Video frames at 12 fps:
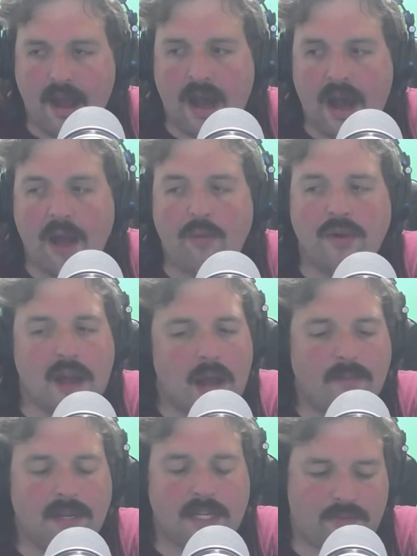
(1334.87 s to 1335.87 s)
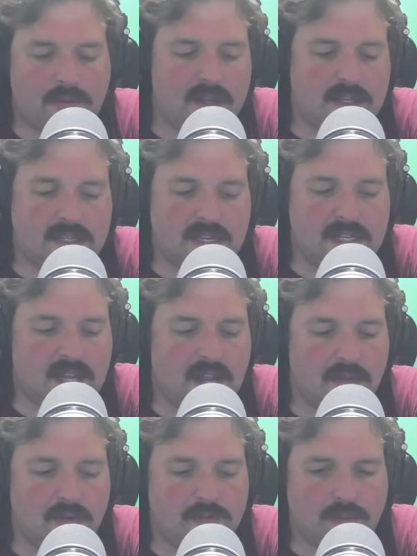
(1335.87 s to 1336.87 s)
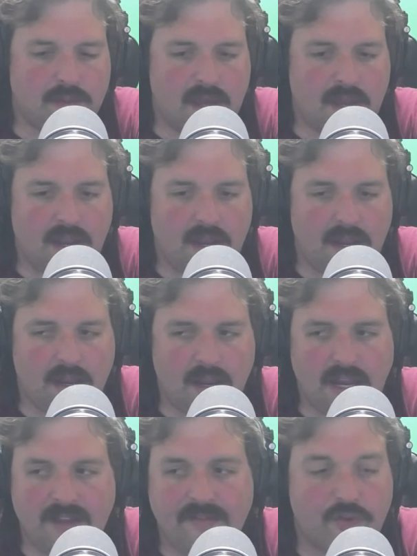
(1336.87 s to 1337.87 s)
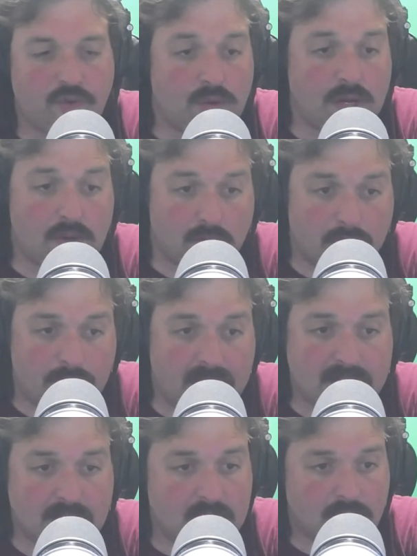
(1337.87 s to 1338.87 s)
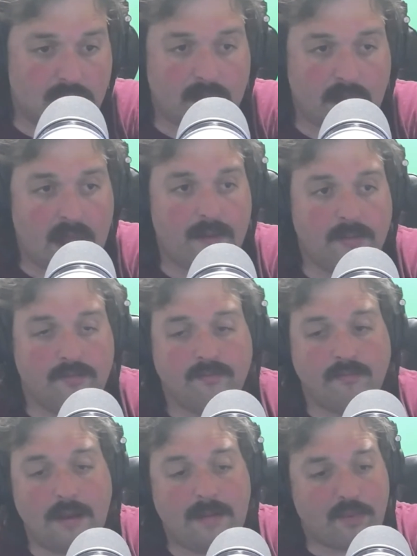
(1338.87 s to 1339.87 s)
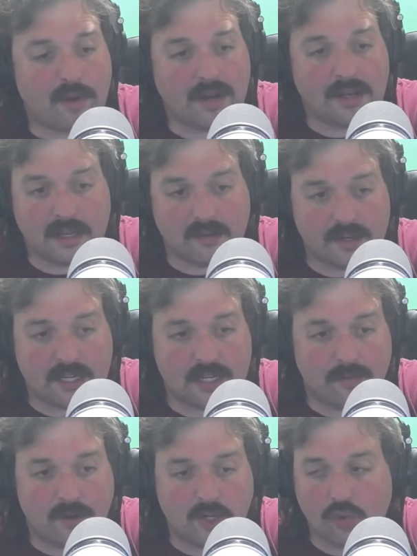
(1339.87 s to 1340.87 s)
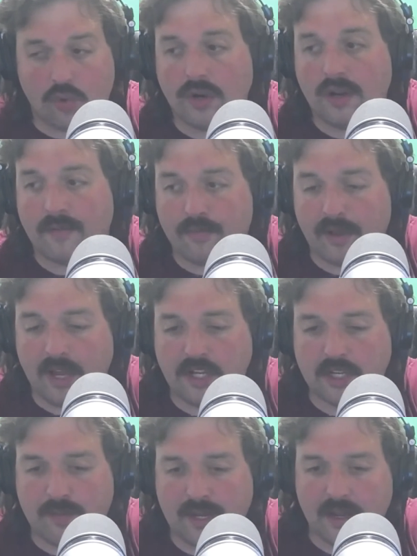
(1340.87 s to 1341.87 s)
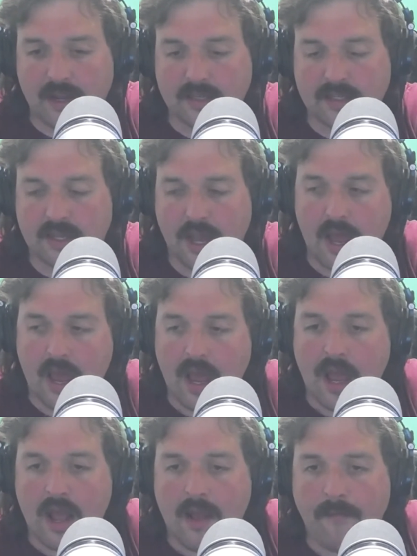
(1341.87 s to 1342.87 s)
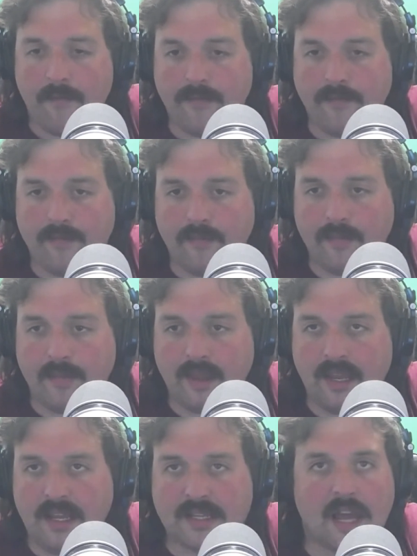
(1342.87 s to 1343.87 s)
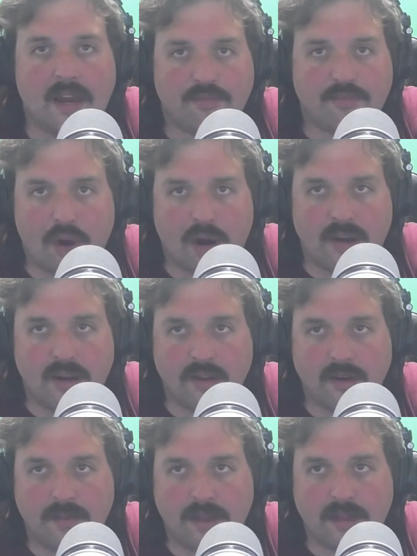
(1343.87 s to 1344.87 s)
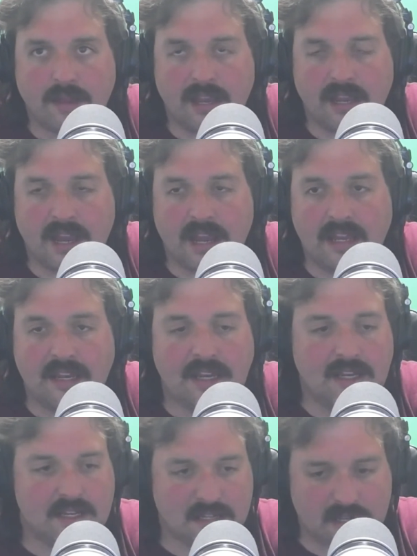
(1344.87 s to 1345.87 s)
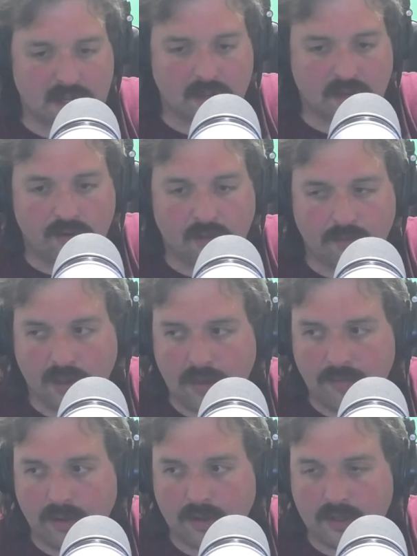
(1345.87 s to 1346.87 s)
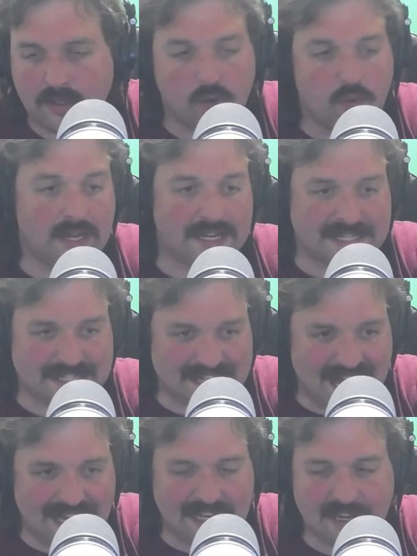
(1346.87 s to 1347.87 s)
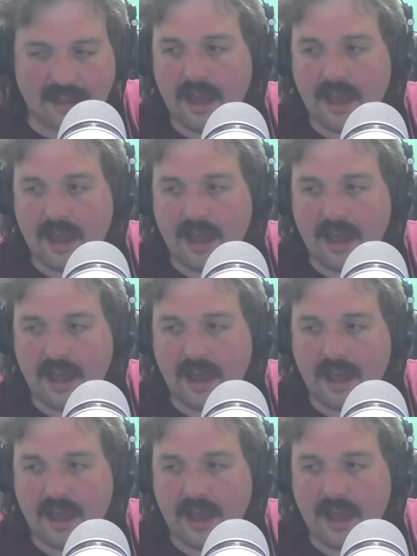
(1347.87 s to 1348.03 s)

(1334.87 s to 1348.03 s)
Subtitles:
I would not be surprised to see St. Louis play even 3 quarterbacks in this one. Maybe Brandon Silvers gets a majority of the play just because he's kind of brought in a little bit late and he needs to still learn the playbook to an extent.